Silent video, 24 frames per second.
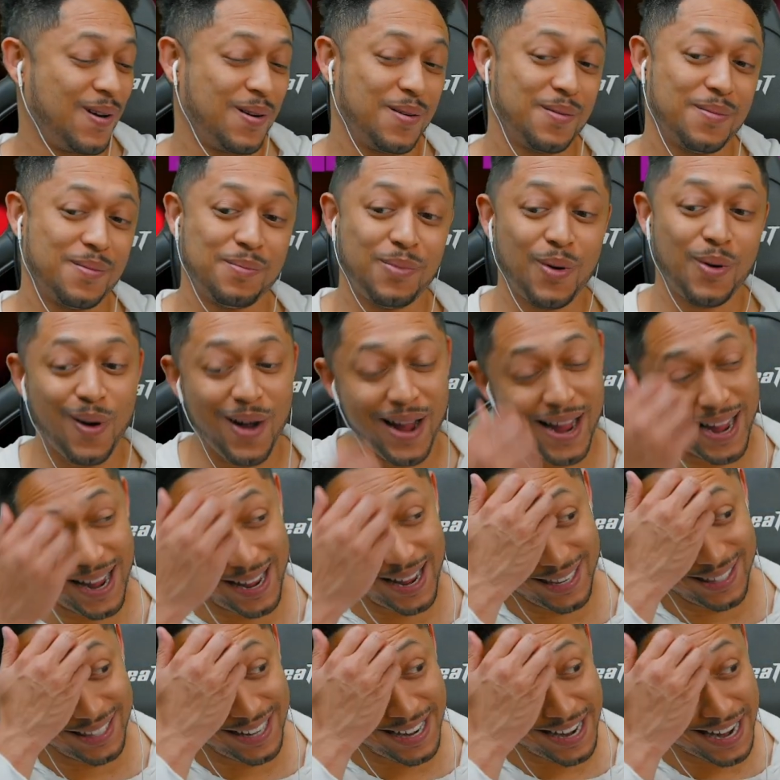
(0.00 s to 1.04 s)
Boy,
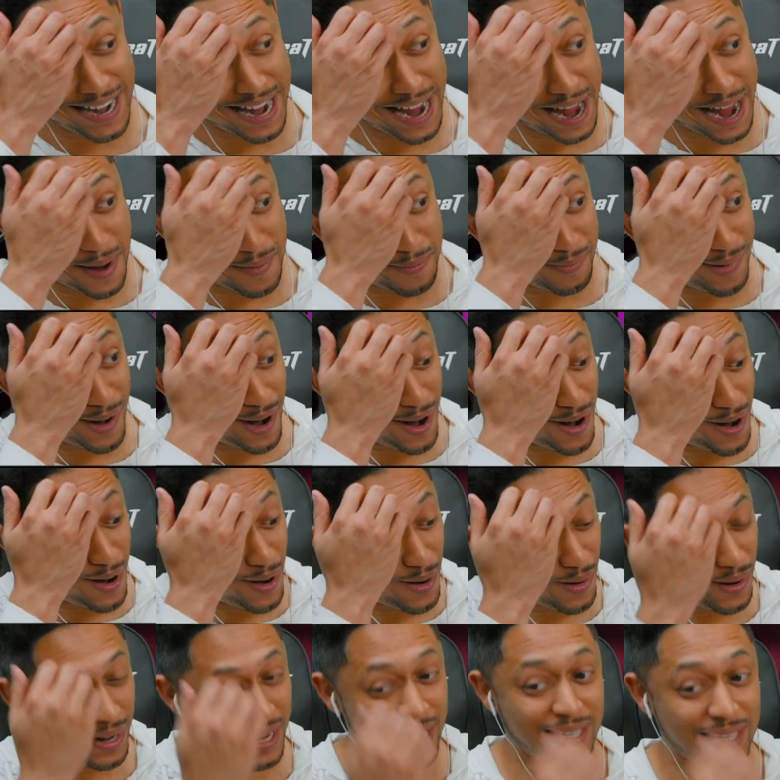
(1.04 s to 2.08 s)
look at that,
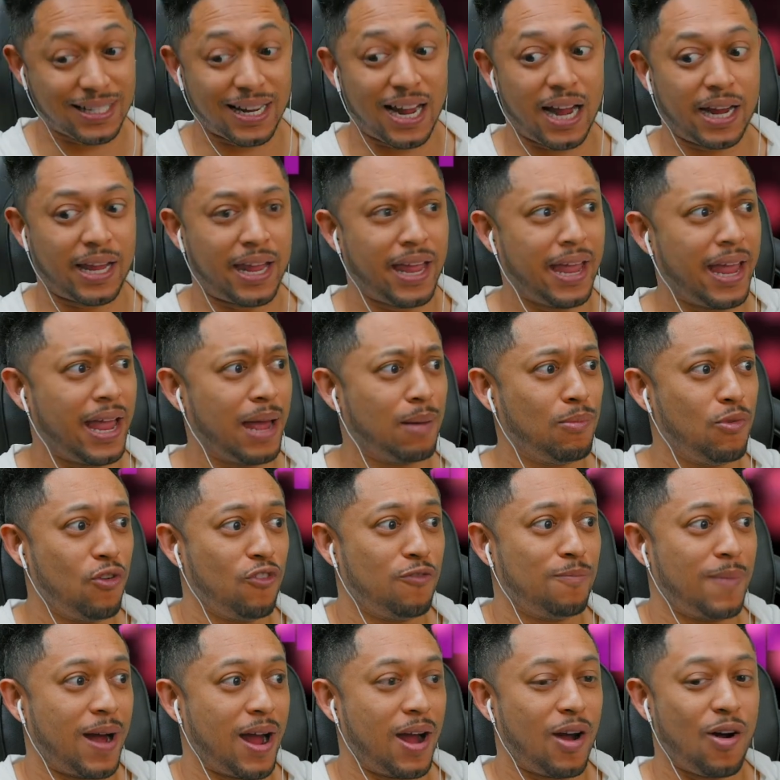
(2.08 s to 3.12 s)
bro. He's like, I can't move
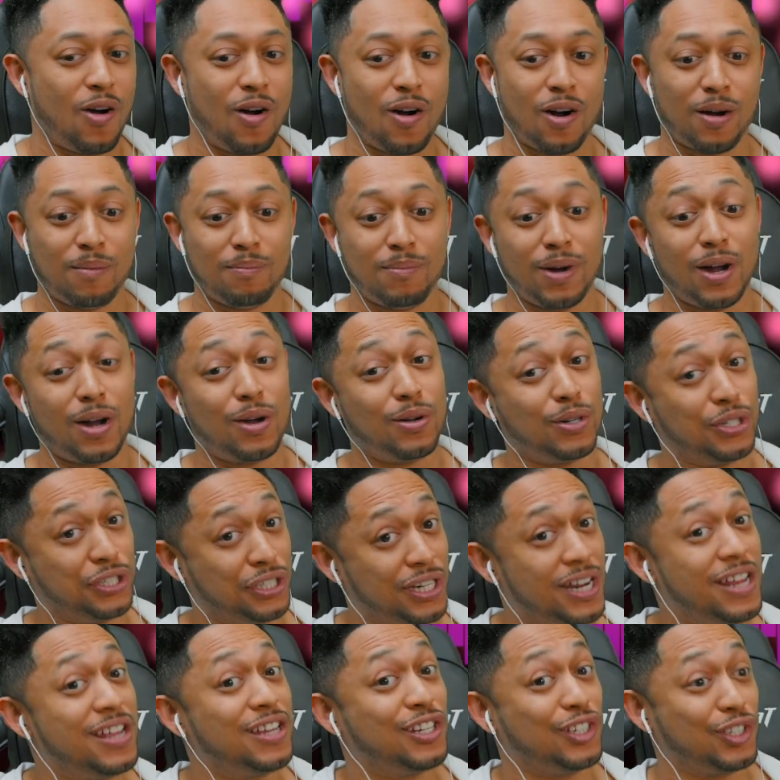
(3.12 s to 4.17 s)
my arm, bro.
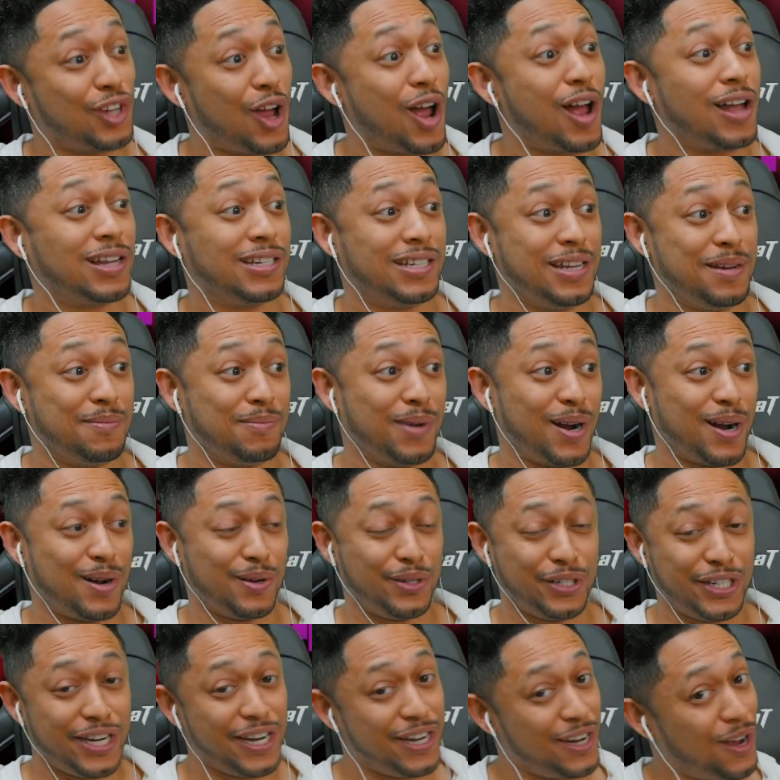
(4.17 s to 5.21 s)
She saucy, bro.
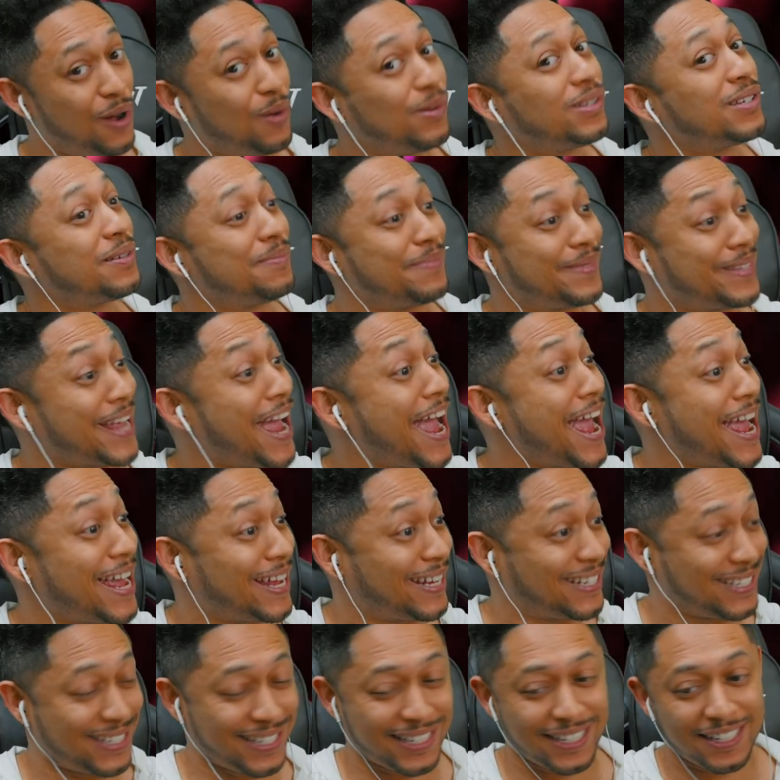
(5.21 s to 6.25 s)
She knows some
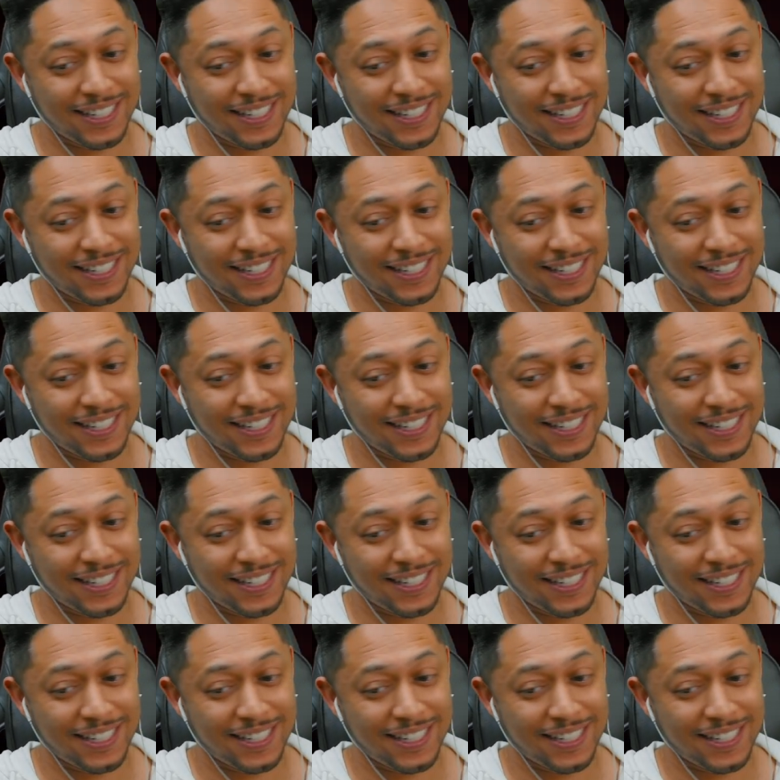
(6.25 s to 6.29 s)
things.